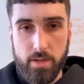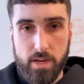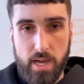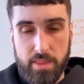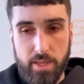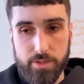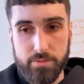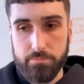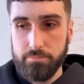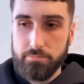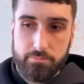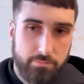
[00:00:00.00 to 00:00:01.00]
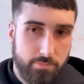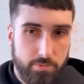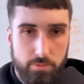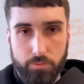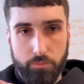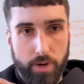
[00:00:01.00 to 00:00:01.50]
and they'll
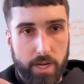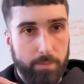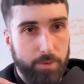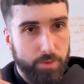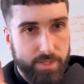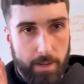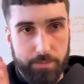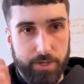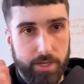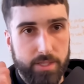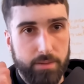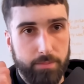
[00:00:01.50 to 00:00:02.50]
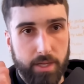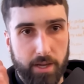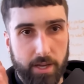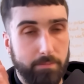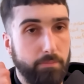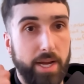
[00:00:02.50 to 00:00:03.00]
ring up the receptionist and be
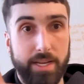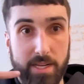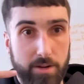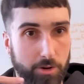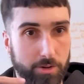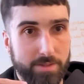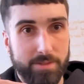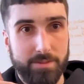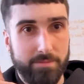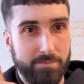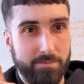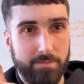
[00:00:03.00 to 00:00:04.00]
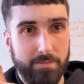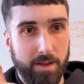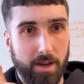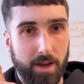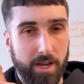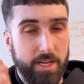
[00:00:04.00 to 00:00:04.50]
like, my knee hurts.
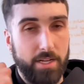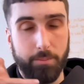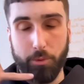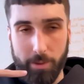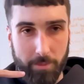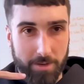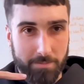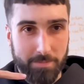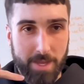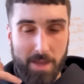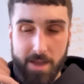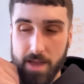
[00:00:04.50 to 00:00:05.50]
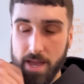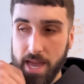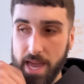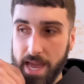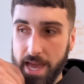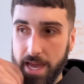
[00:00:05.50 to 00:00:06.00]
I need an appointment.
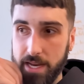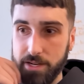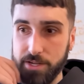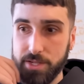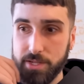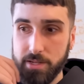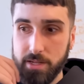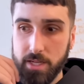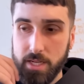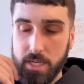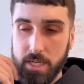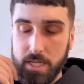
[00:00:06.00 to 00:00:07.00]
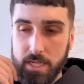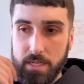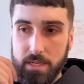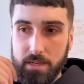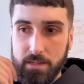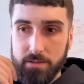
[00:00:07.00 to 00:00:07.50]
And
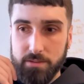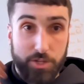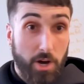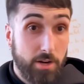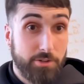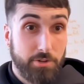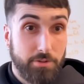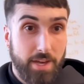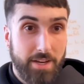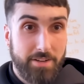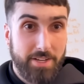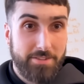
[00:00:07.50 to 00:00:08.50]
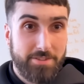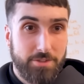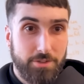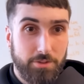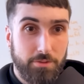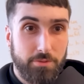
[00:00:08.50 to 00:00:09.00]
the doctor then needs
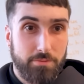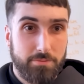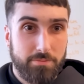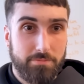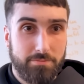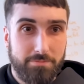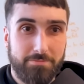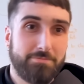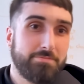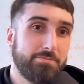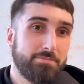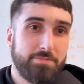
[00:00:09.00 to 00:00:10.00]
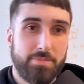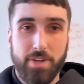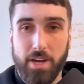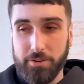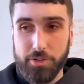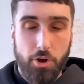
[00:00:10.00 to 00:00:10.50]
to
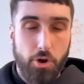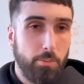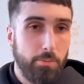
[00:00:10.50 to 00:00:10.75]
kind of comb